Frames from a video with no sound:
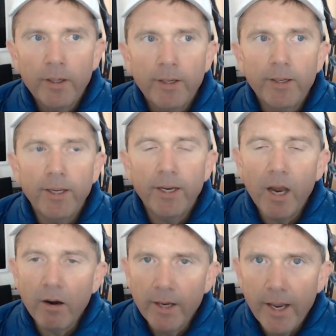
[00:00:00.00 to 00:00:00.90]
in
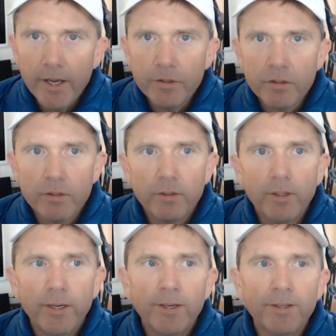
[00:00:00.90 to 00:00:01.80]
our case,
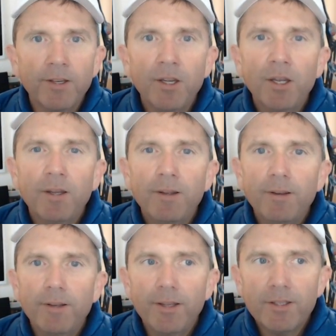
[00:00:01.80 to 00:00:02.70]

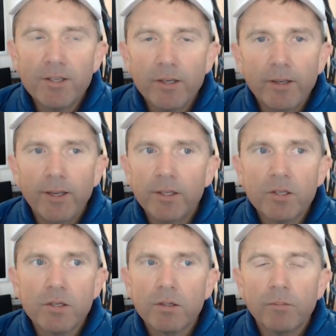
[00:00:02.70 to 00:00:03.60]

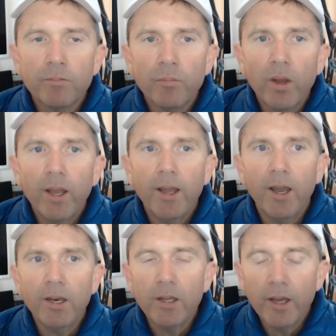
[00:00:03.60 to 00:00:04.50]
it's
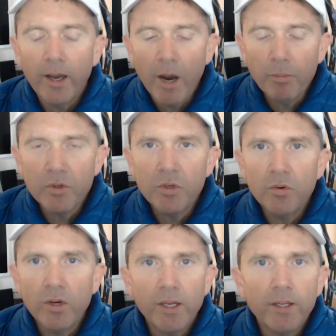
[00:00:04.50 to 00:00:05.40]
an
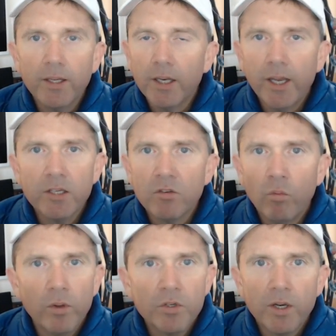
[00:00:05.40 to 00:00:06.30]
opportunity the likes of
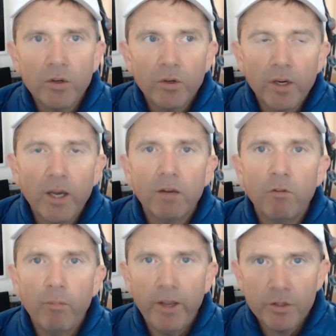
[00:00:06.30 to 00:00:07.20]
which I could not have
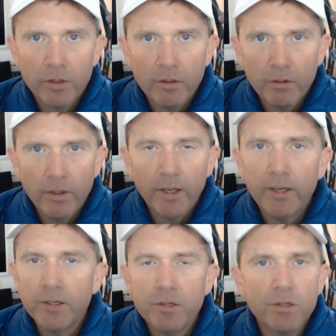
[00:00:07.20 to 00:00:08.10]
imagined. And
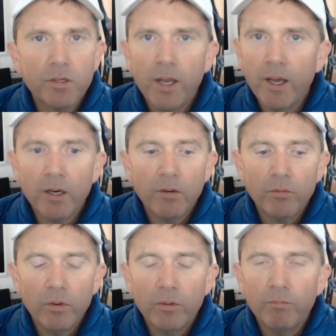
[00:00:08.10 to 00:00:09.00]
this is not
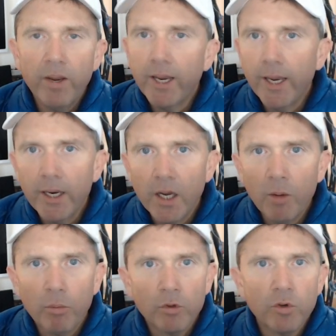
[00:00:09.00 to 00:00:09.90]
making it
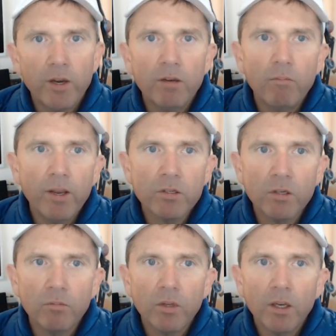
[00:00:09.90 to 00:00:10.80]
up or trying to make
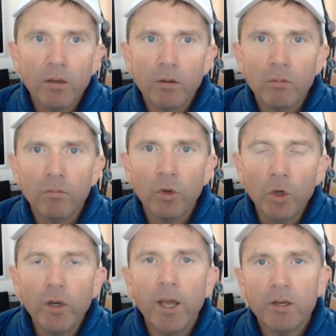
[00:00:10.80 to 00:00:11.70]
something
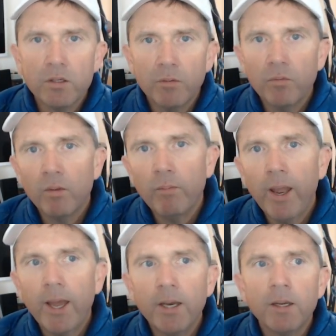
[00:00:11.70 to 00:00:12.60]
good out of something bad.